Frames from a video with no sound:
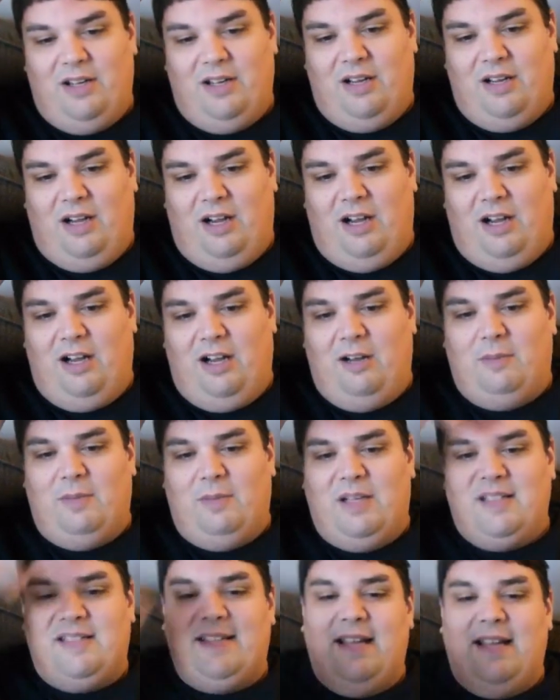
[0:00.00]
Um,
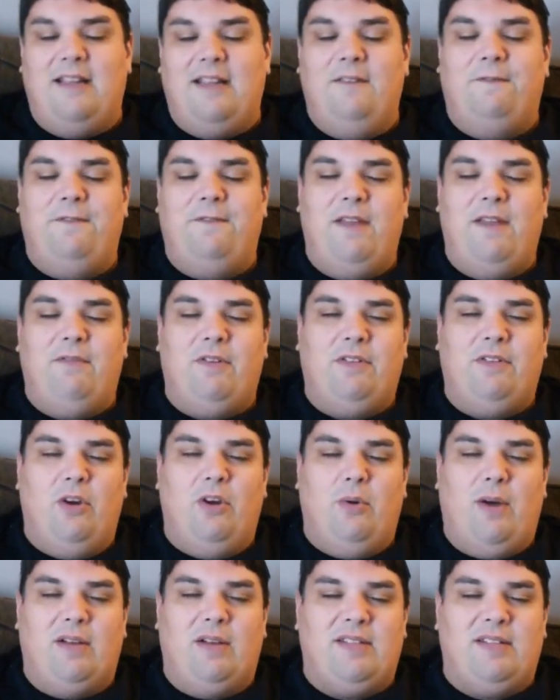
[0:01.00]
a second favorite,
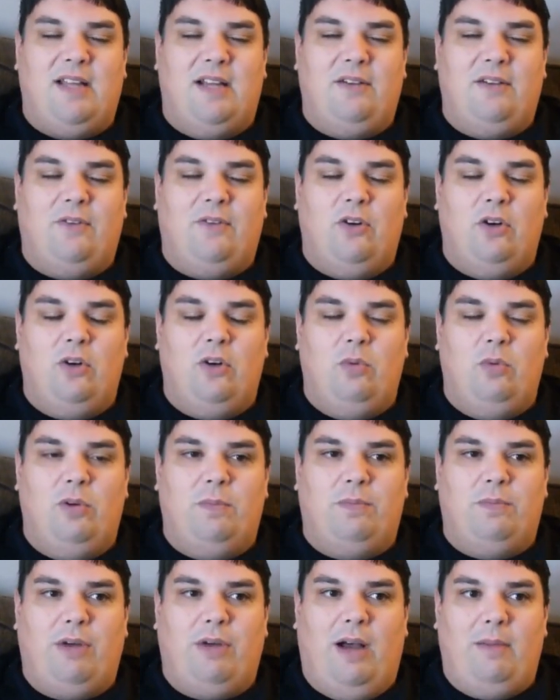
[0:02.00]
though, outside of her,
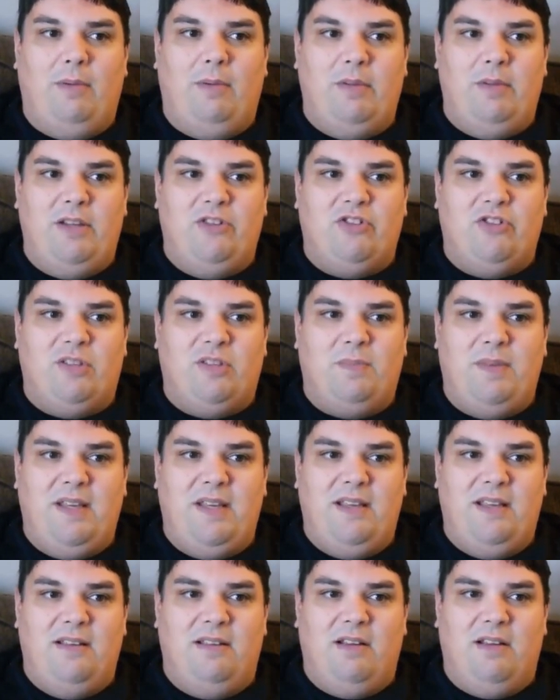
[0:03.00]
would probably just
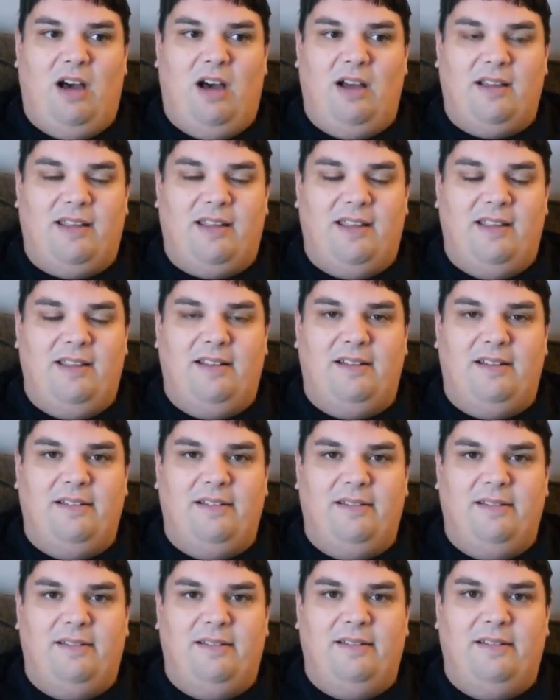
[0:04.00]
be uh, Kid.
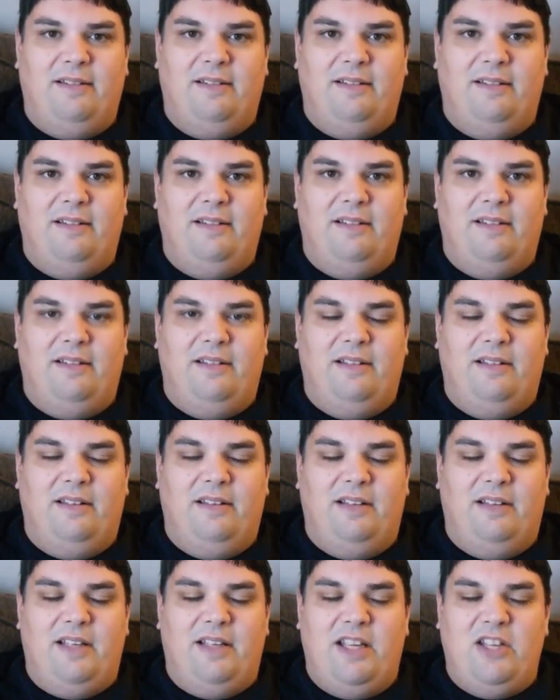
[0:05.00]

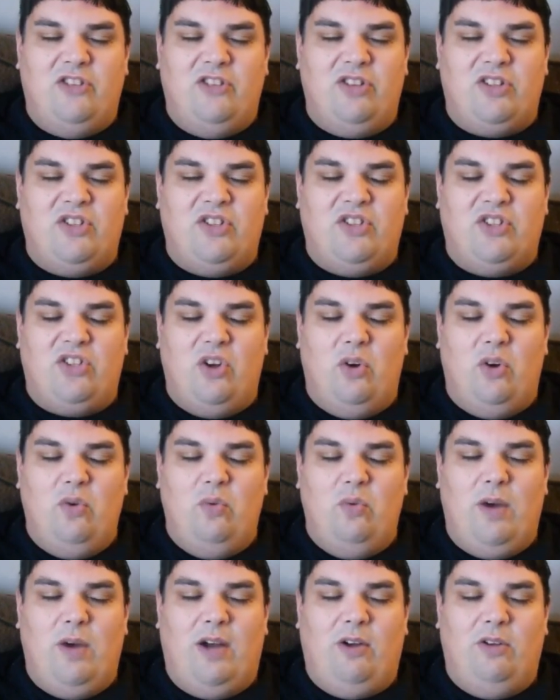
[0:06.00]
He's just so
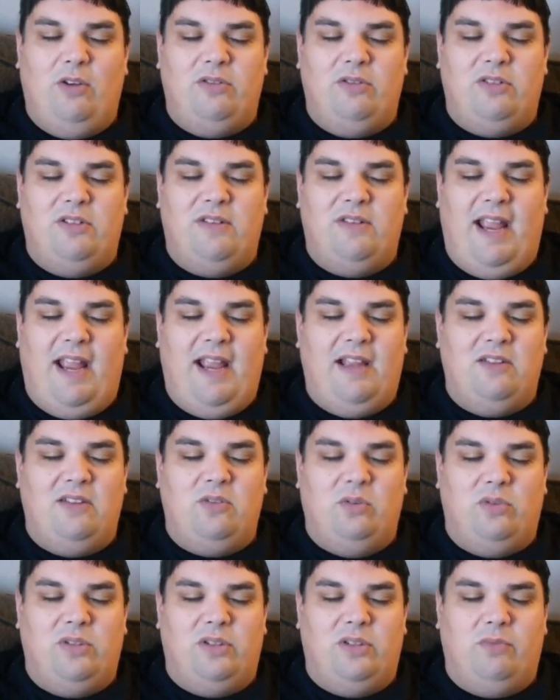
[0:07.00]
well
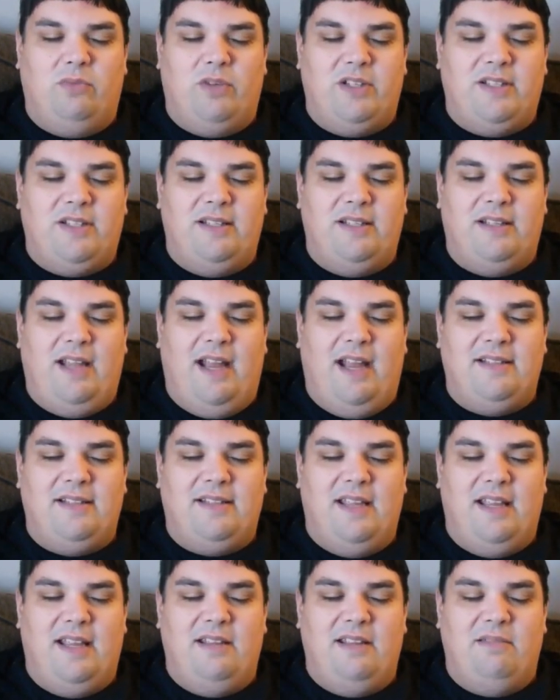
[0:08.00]
handled and written
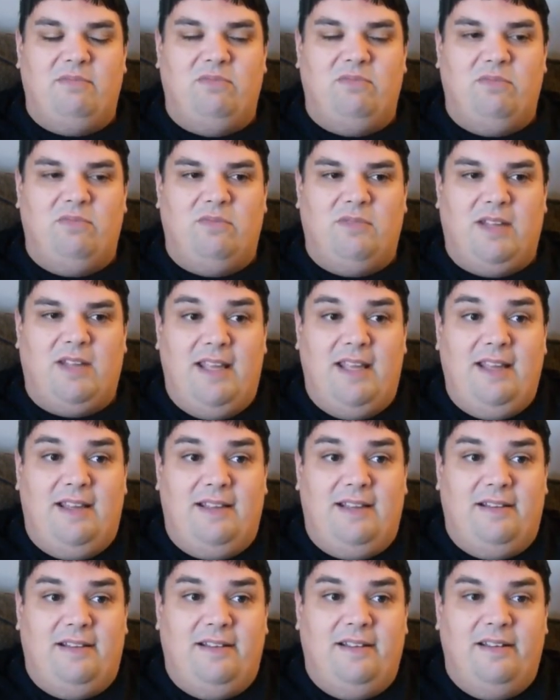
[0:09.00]
as a
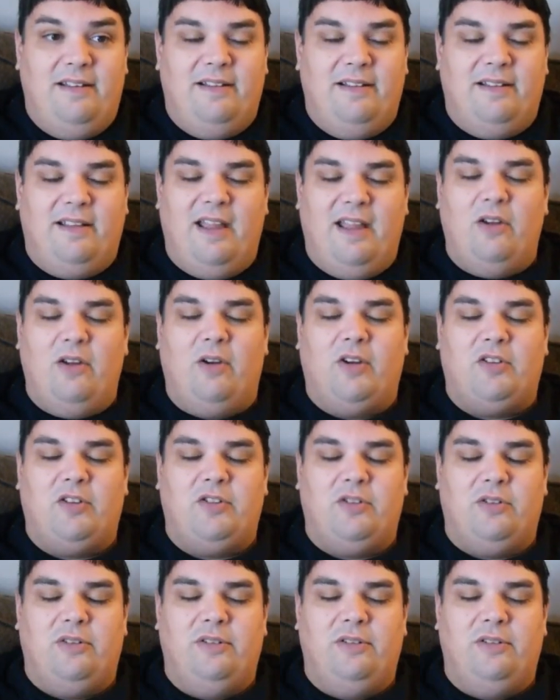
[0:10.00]
kid character.